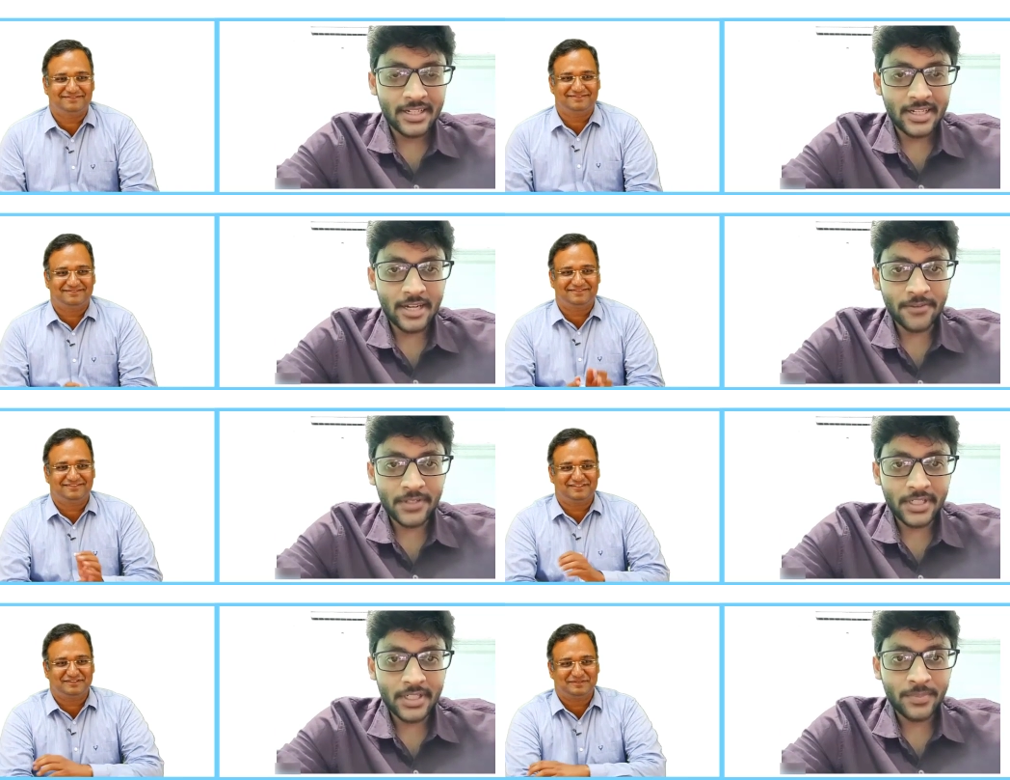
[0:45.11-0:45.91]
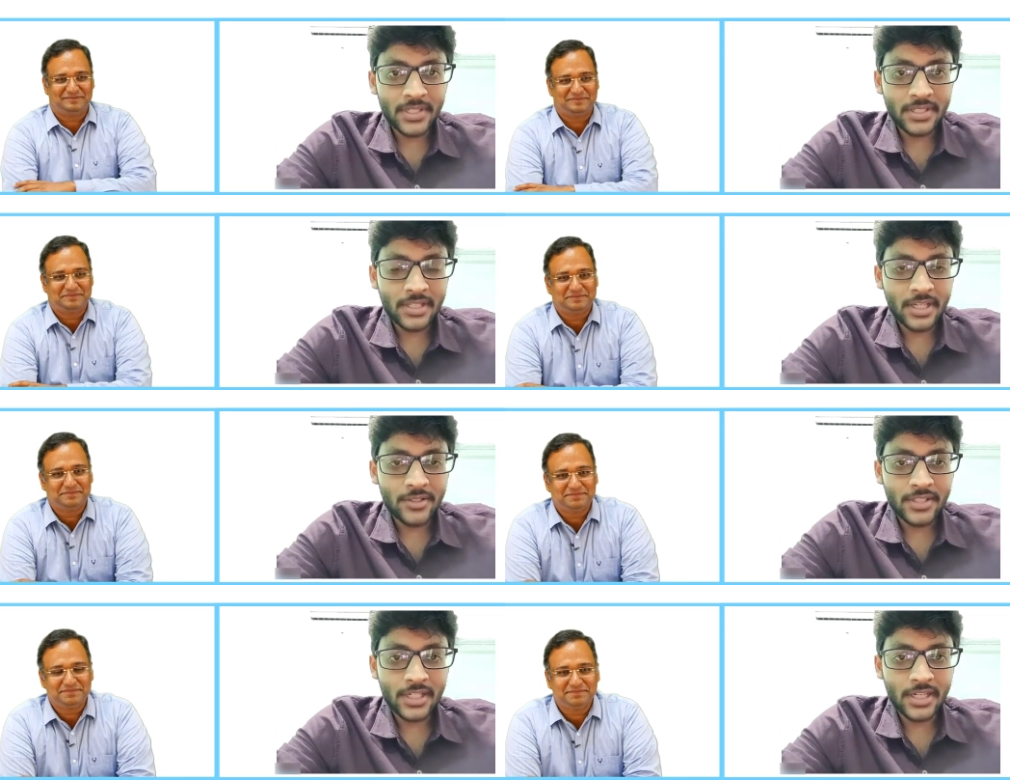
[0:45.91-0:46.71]
Speaker 1: And after MS, I
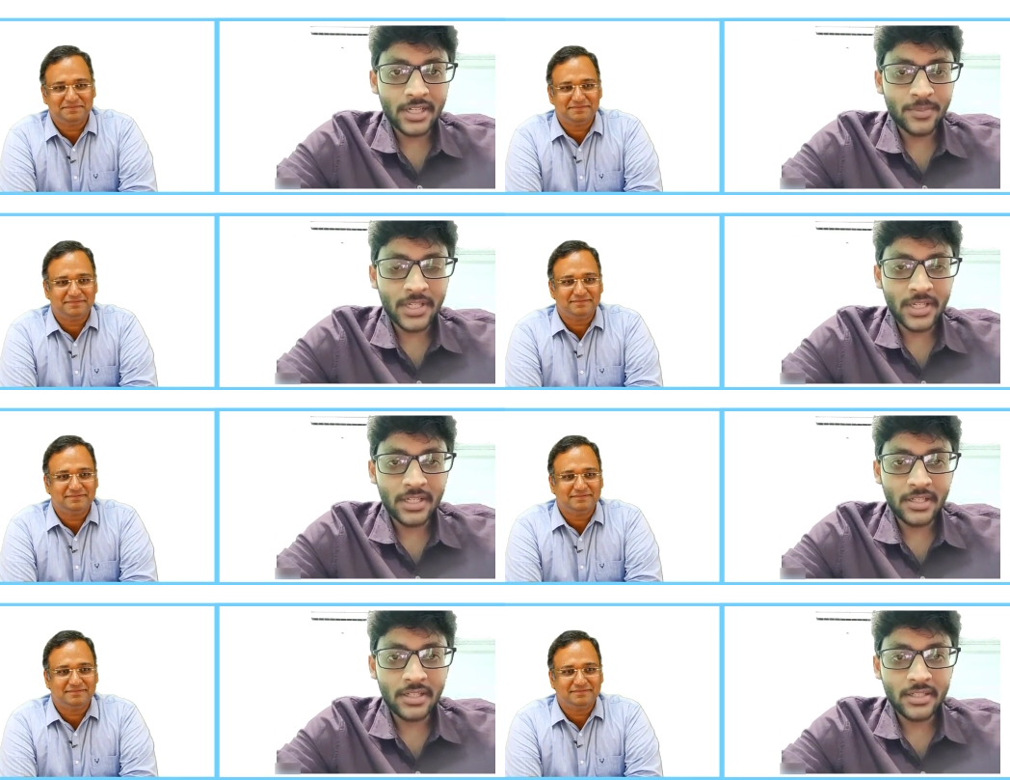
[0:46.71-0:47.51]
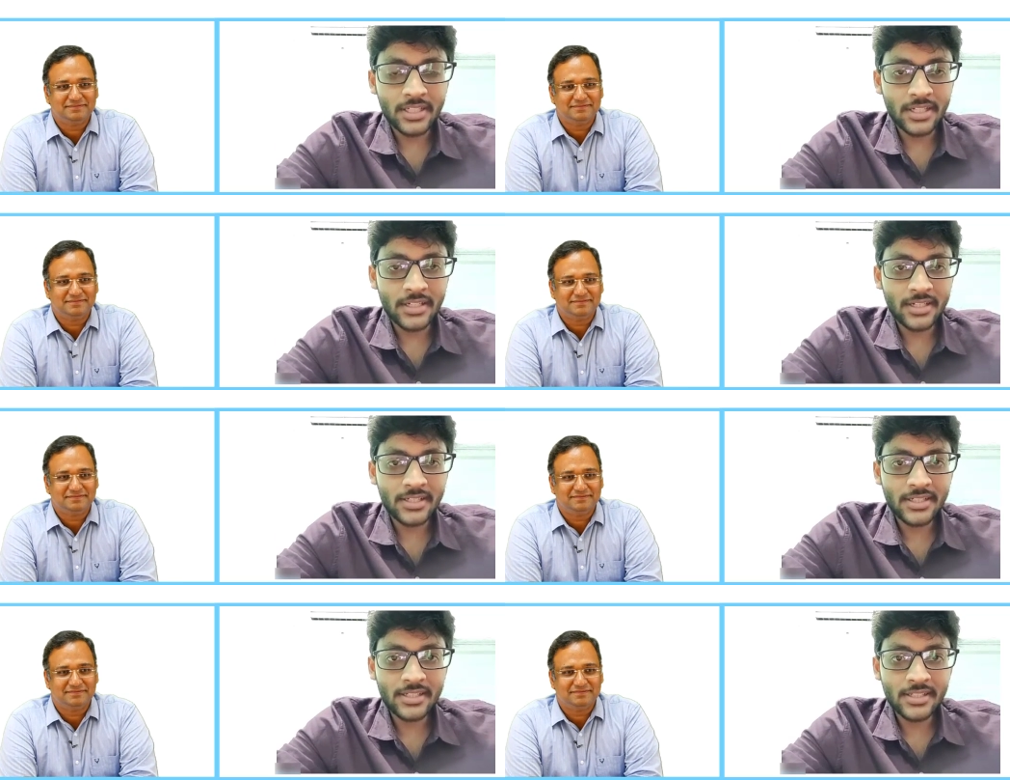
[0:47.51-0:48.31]
have started my senior
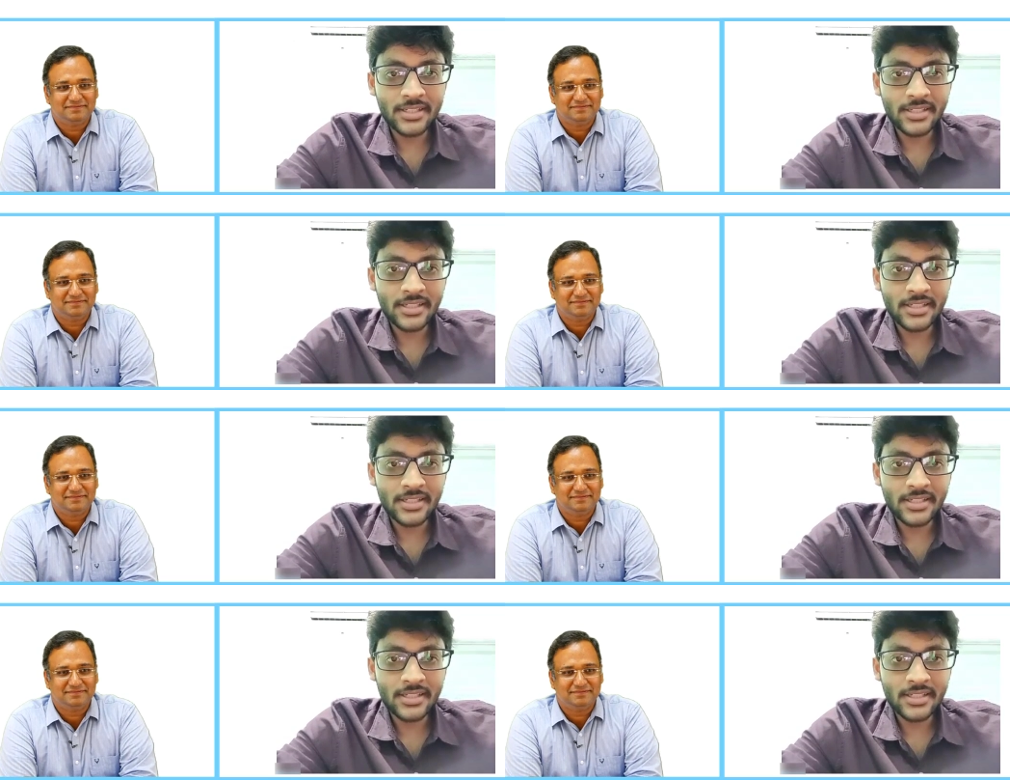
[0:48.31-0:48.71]
residency